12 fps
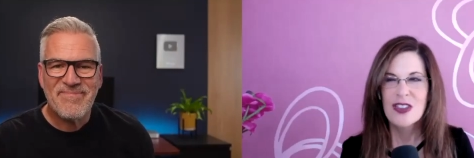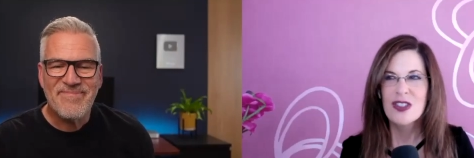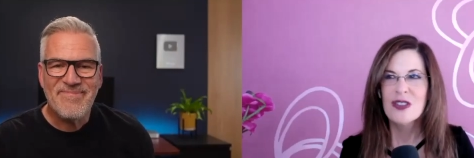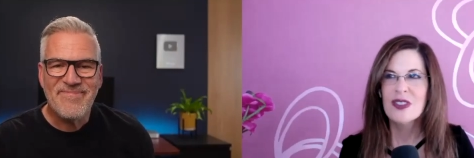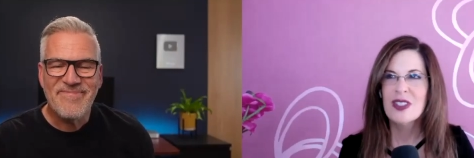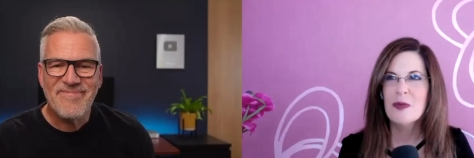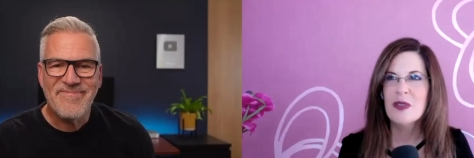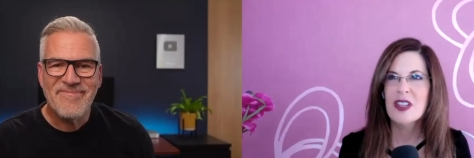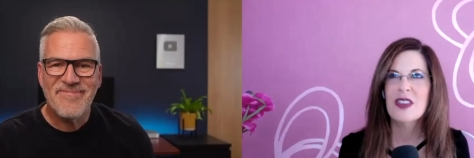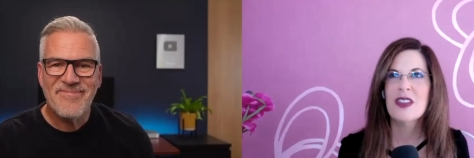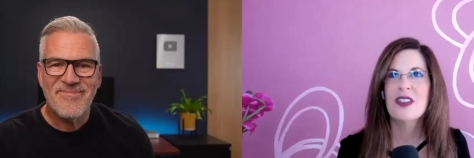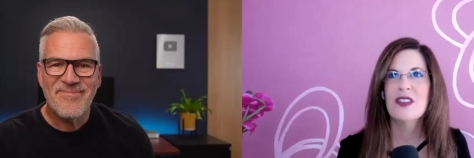Speaker 1: so it seems
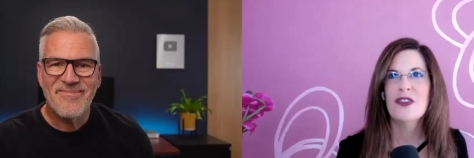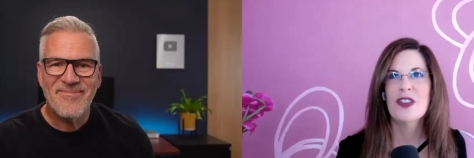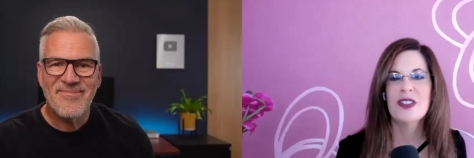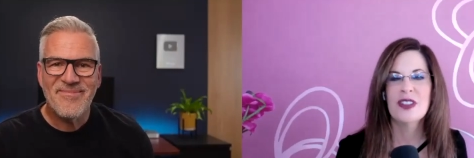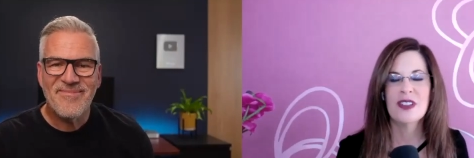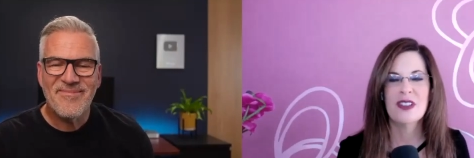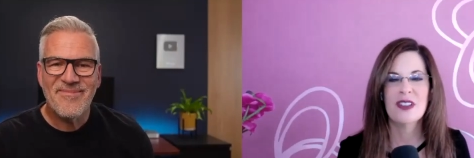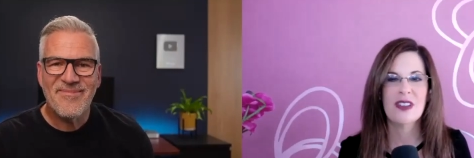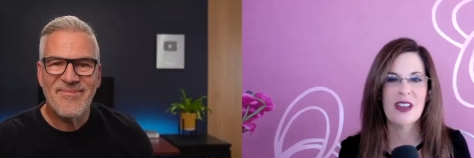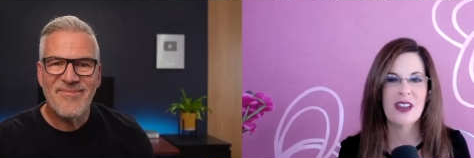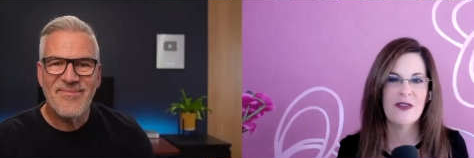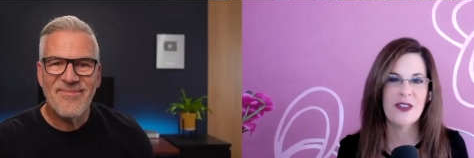like the difference is is
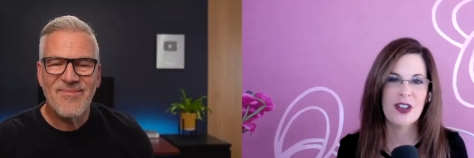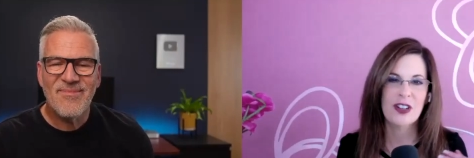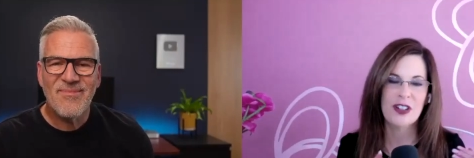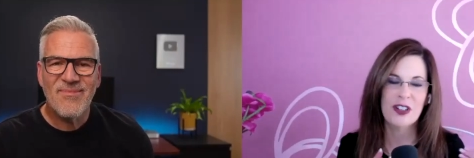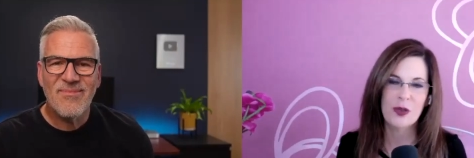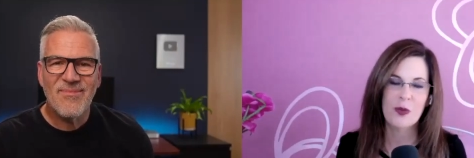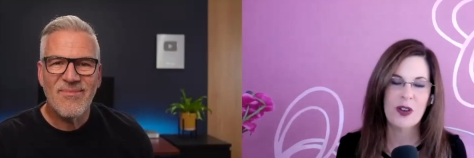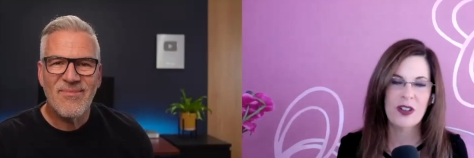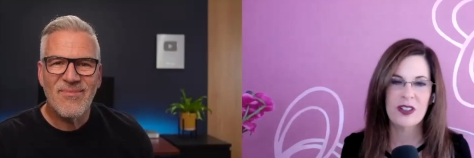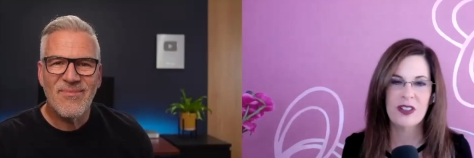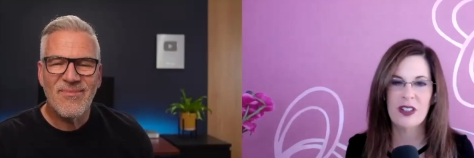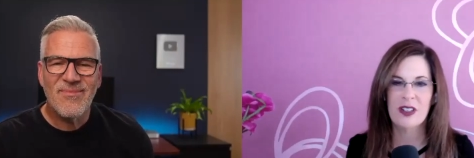like if you're going to do one
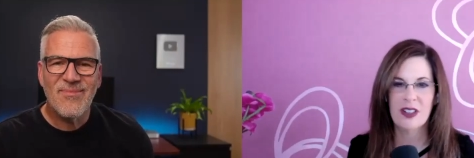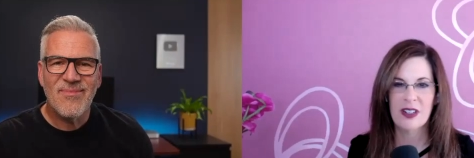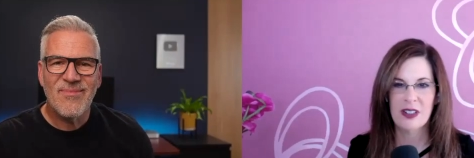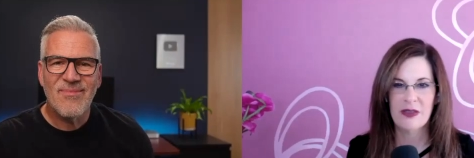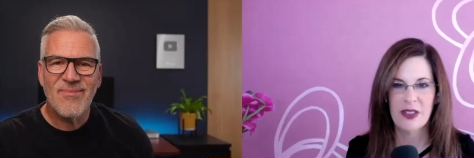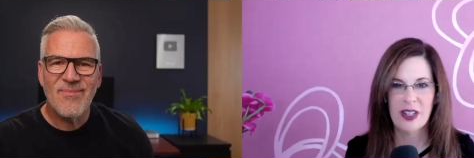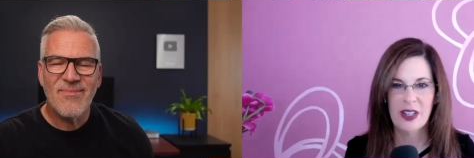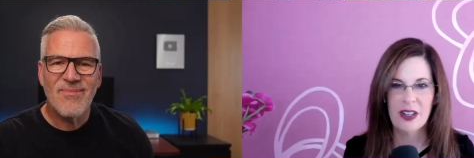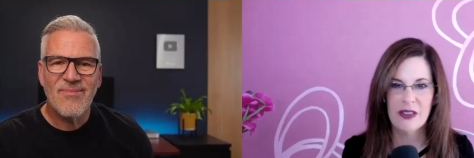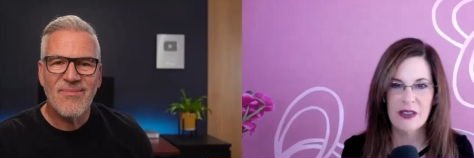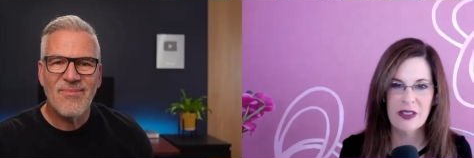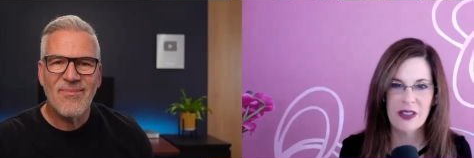and done kind of
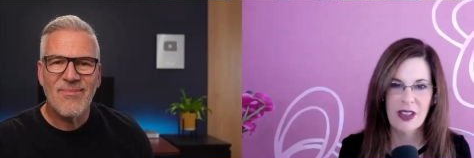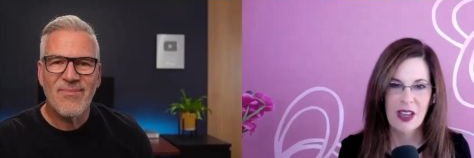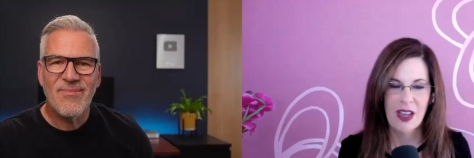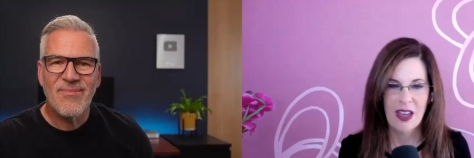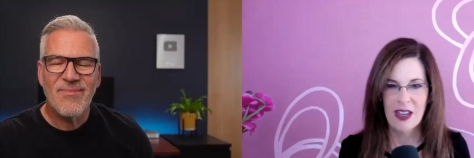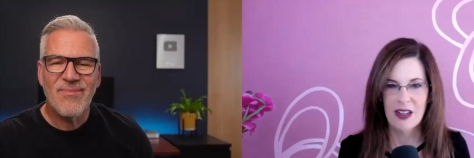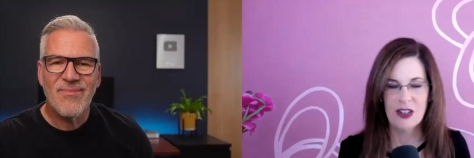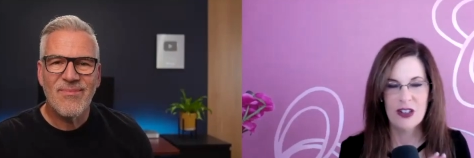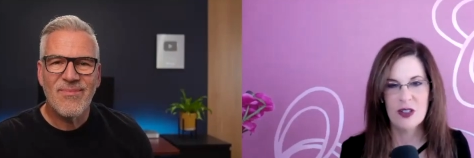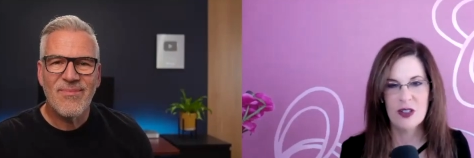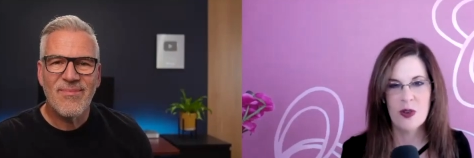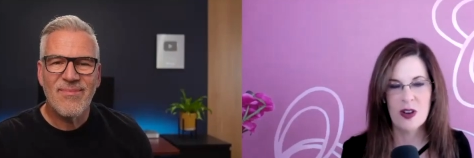videos and you
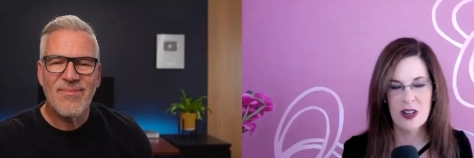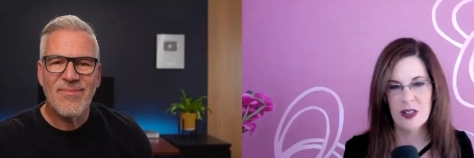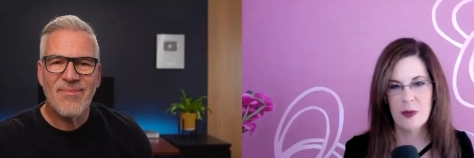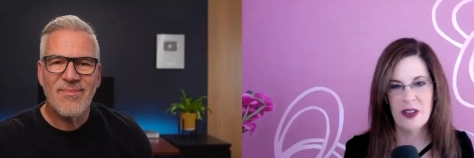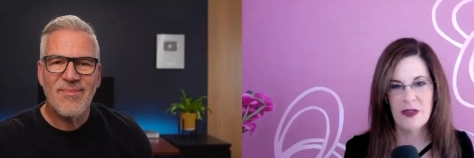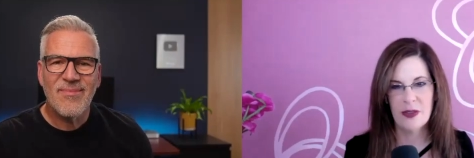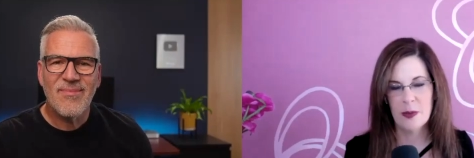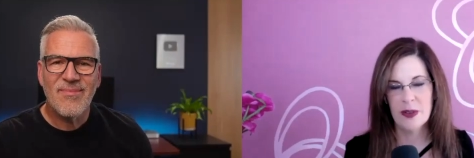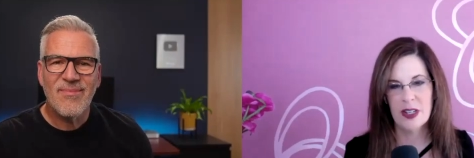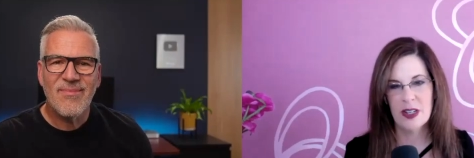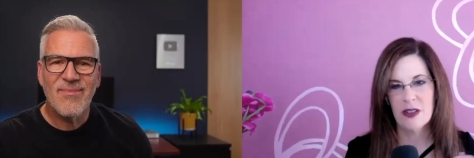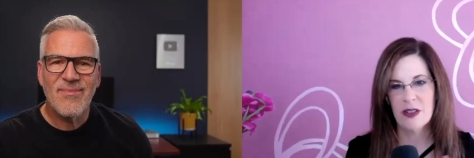just want it to be for a
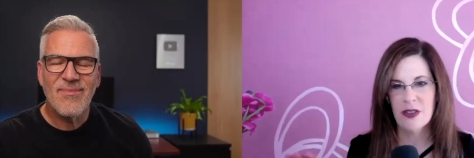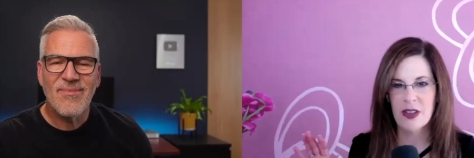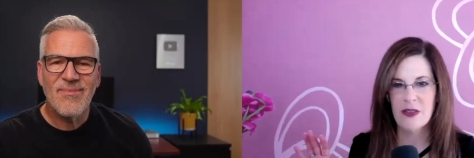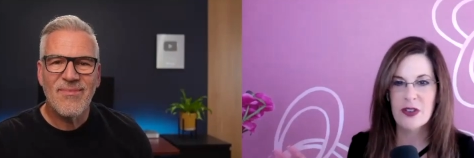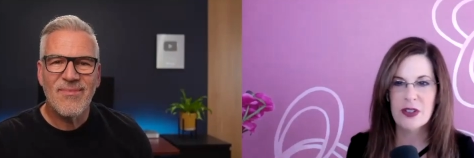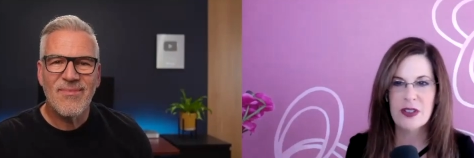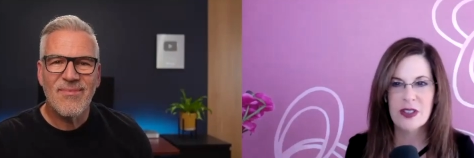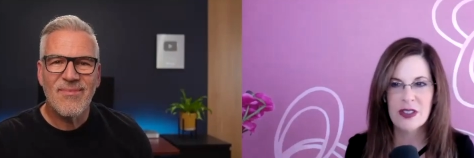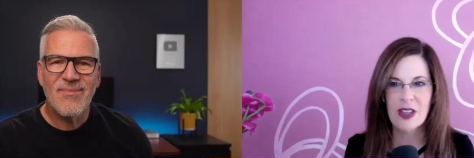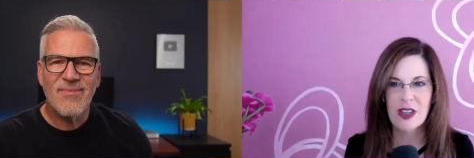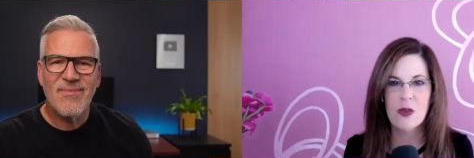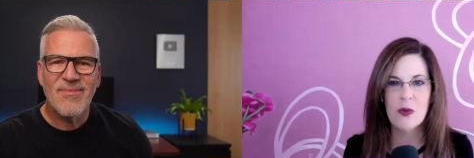particular thing versus
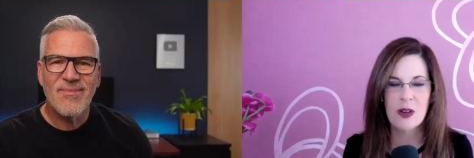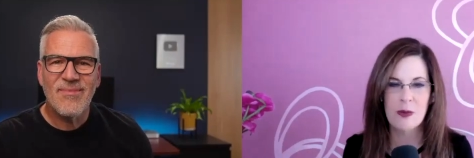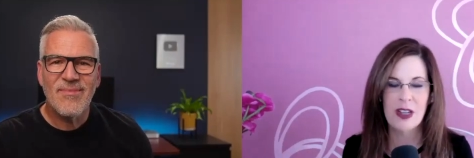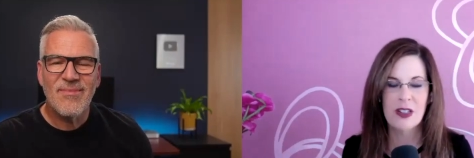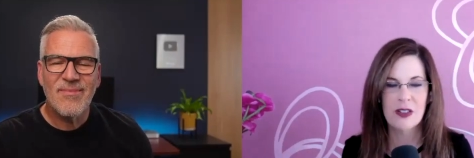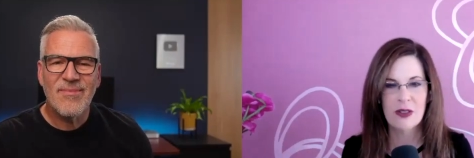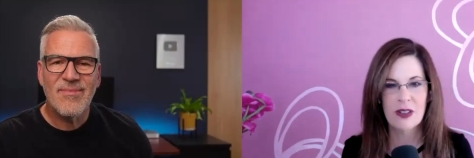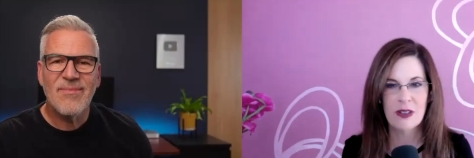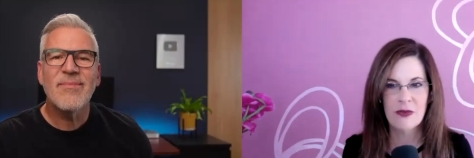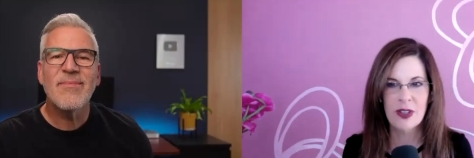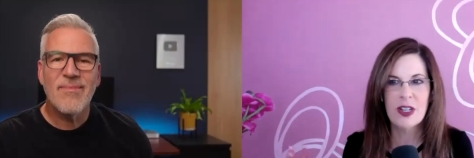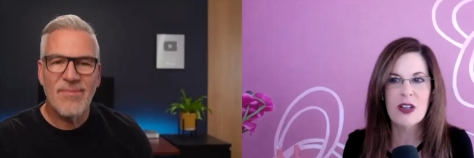like you want to make doing
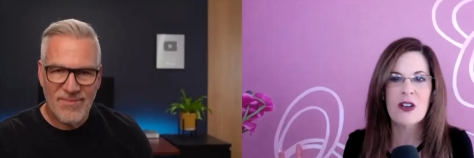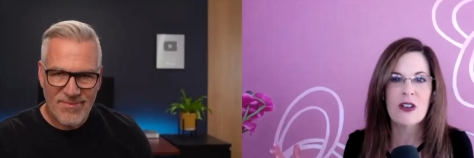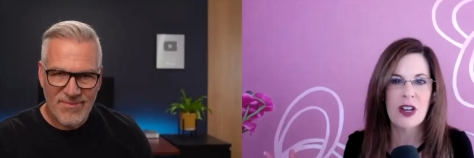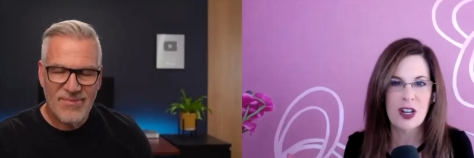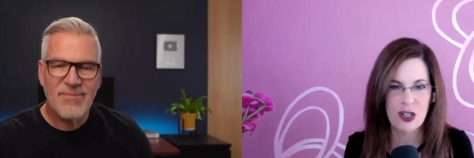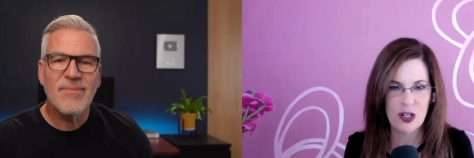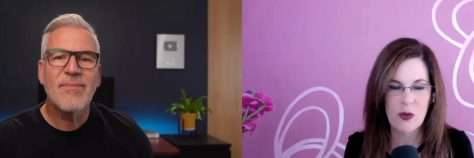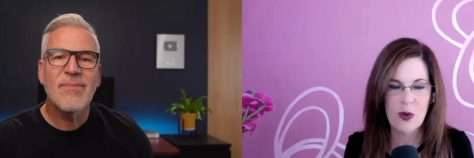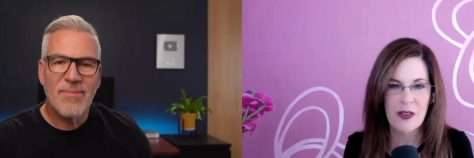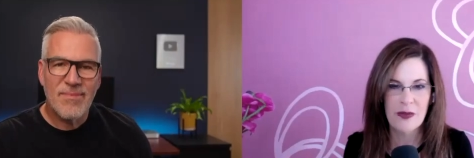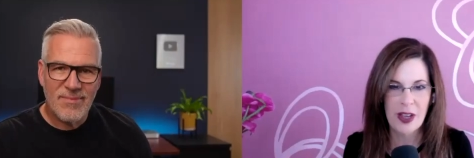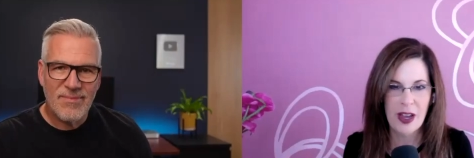video creation a way
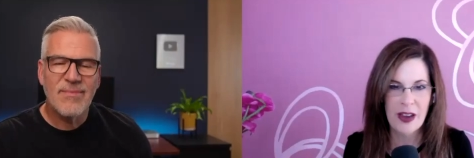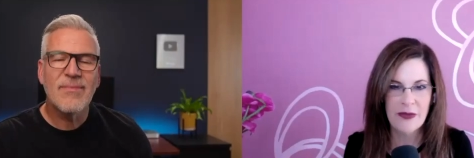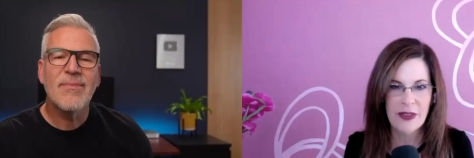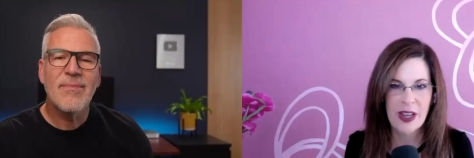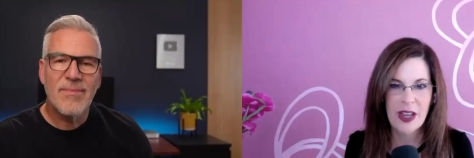of life